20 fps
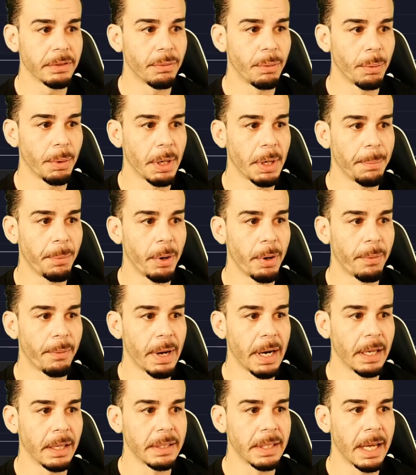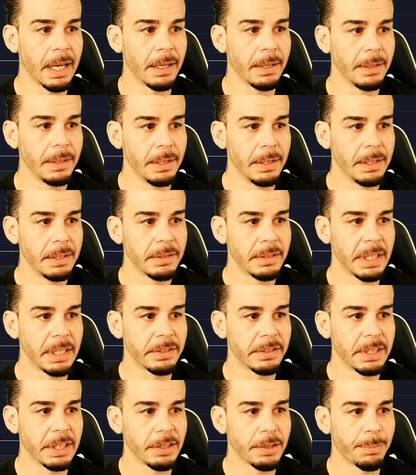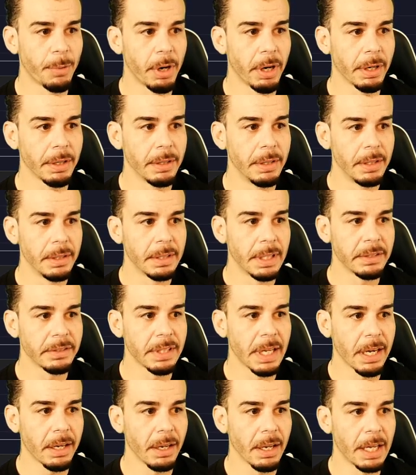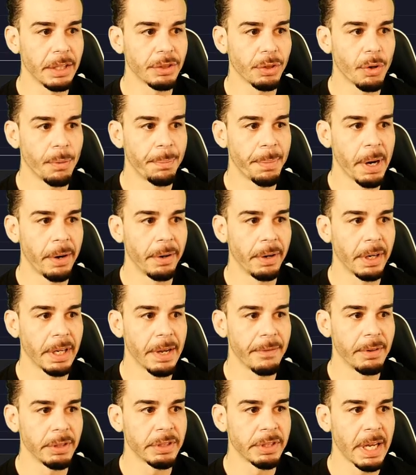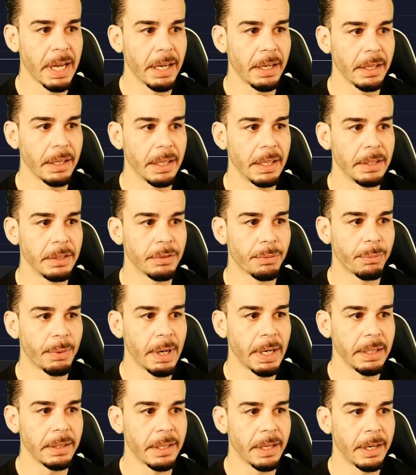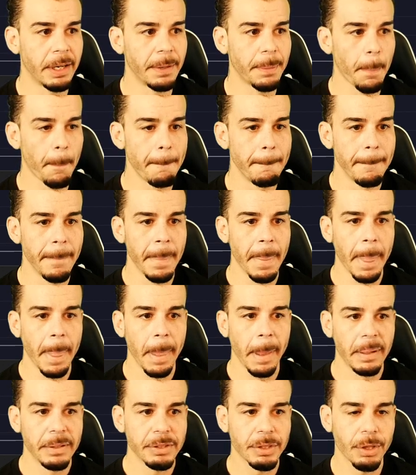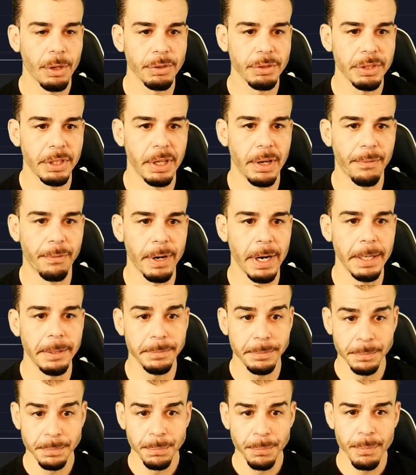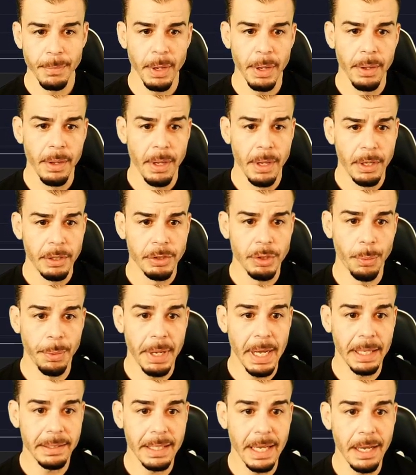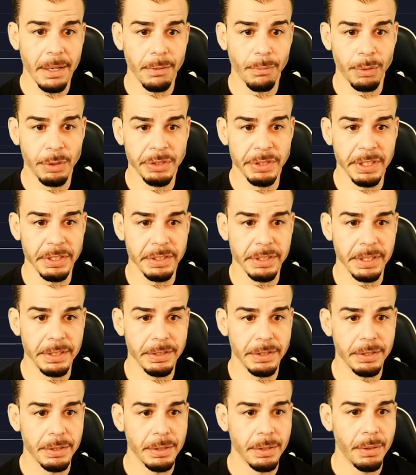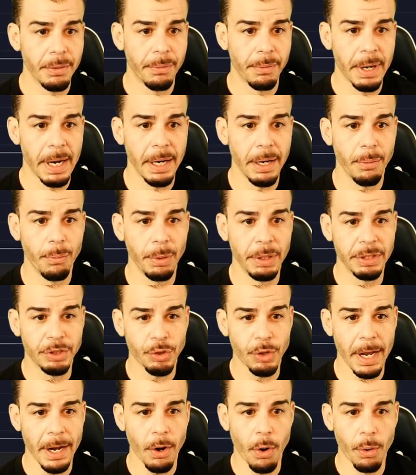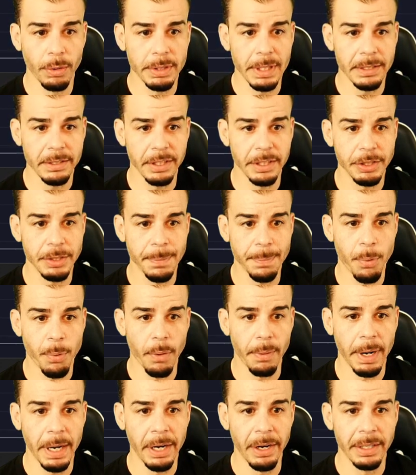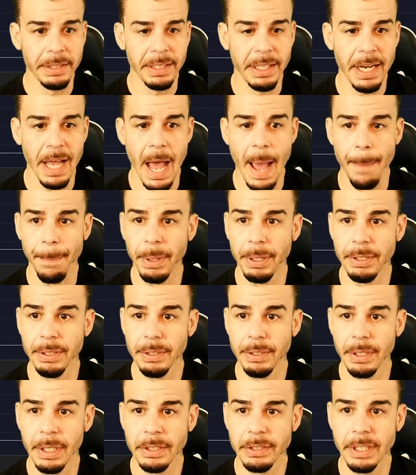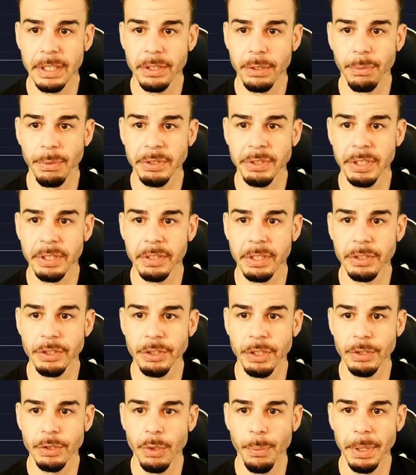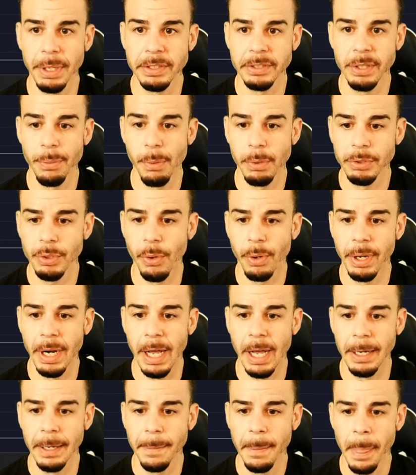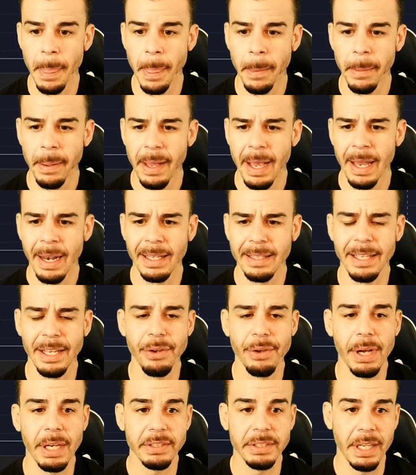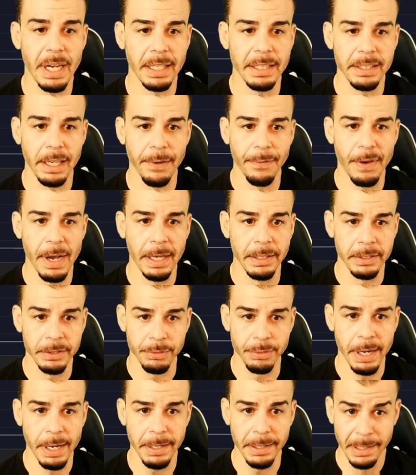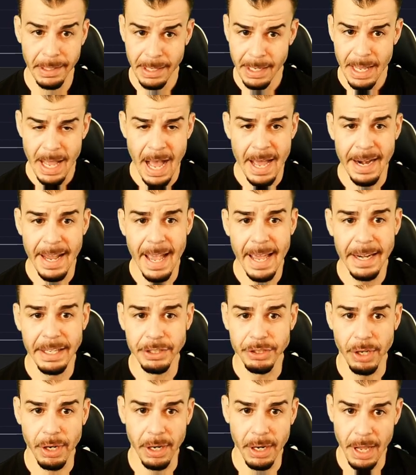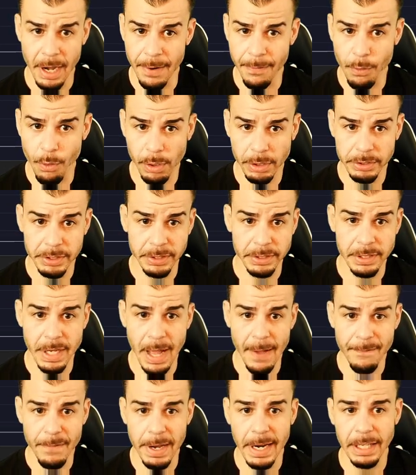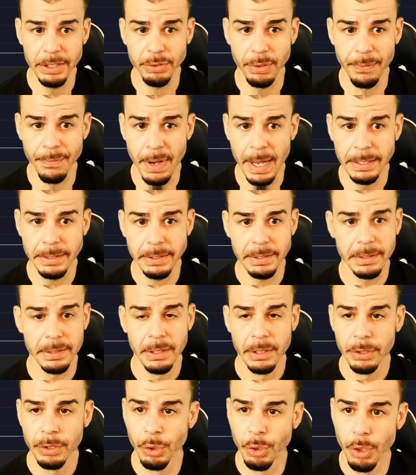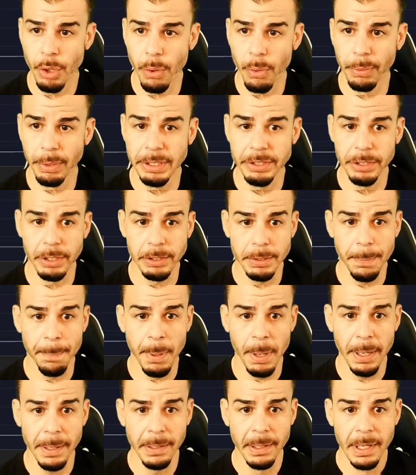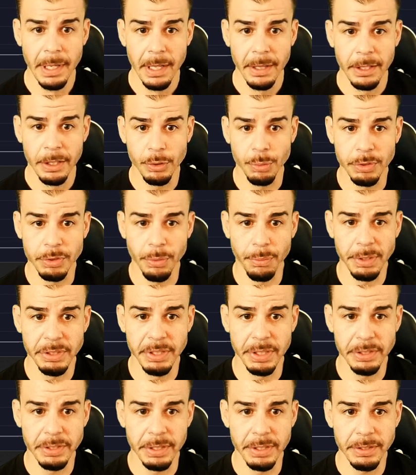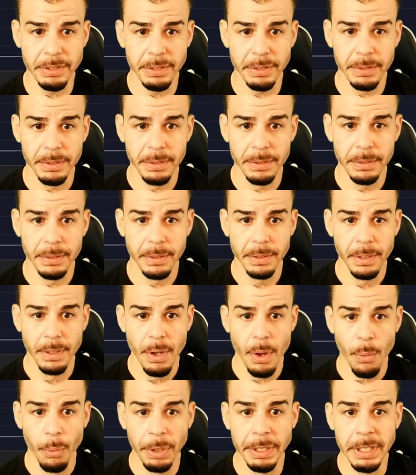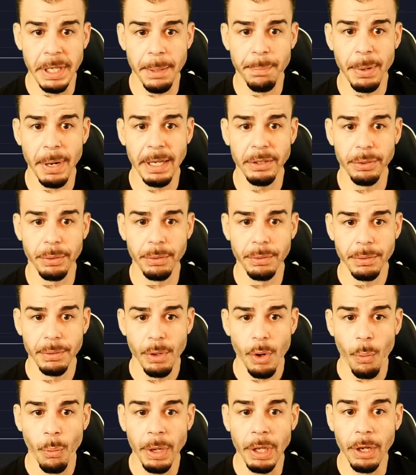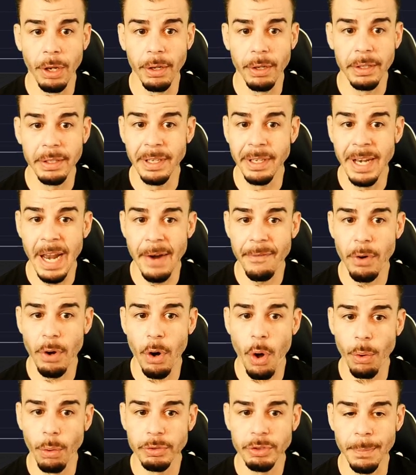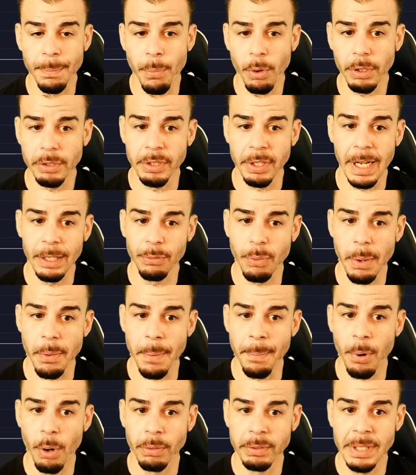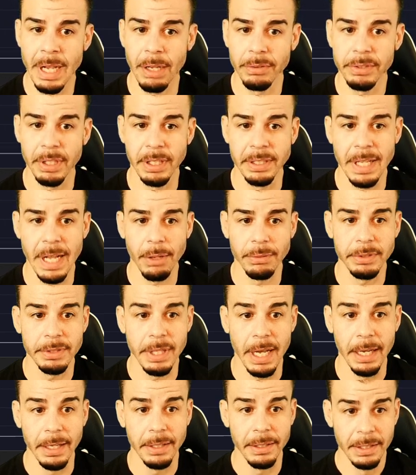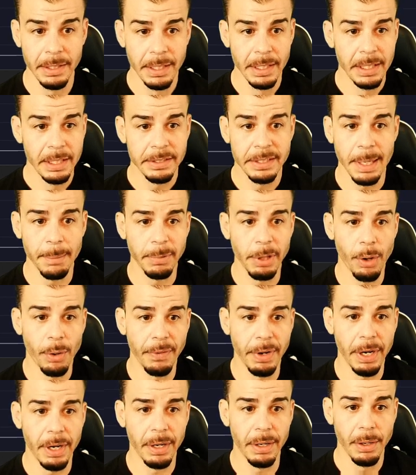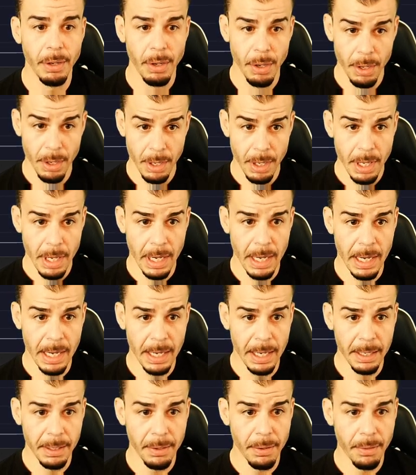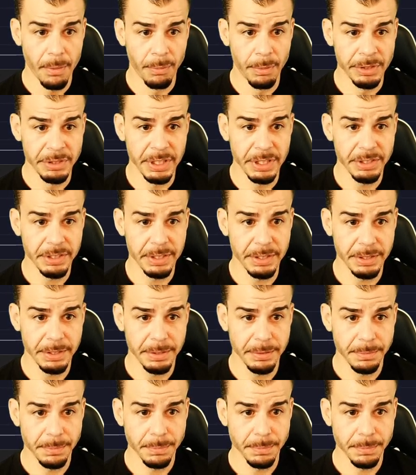We're gonna put it right on that ten cents mark. That psychological barrier, give or take. It's right there. It's close enough, right? So we got that resistance, right? We try to hold on to the support right here. It didn't happen. Let's get the resistance just so we can see what's going on. And like that, you guys can identify this, right? On any chart. And of course, this is not financial advice. Do your own research, but this was a resistance. We did break through. We never hold support, so that's why we broke down to the downside. Same thing over here. Uh, resistance.